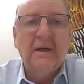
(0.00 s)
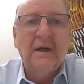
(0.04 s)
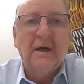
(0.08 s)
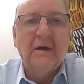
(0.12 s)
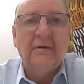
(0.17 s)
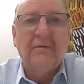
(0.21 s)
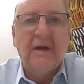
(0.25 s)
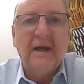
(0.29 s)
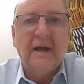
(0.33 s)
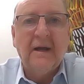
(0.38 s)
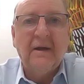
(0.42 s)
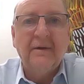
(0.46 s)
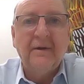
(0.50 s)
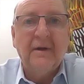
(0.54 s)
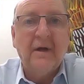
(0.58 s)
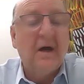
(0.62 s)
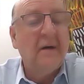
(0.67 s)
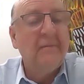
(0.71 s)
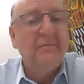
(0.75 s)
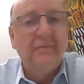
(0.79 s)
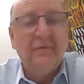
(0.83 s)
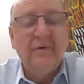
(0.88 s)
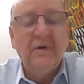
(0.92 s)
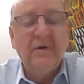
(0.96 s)
around,
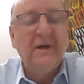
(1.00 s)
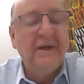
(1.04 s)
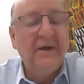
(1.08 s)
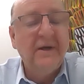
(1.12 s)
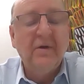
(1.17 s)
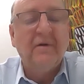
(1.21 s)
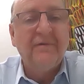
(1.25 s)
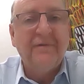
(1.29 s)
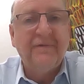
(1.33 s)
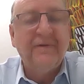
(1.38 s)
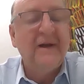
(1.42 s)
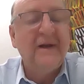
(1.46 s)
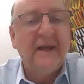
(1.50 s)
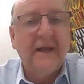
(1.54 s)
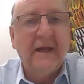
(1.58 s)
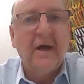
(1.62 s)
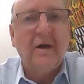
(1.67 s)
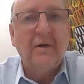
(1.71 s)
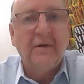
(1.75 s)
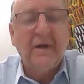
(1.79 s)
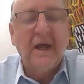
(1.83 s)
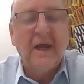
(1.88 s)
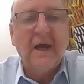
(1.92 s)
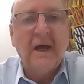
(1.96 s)
I'm really not feeling
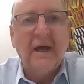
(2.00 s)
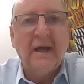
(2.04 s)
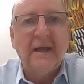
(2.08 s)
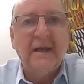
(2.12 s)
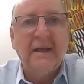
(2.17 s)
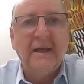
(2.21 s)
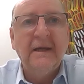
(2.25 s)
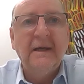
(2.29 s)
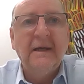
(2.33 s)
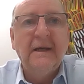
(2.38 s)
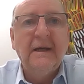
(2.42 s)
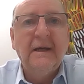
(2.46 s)
okay.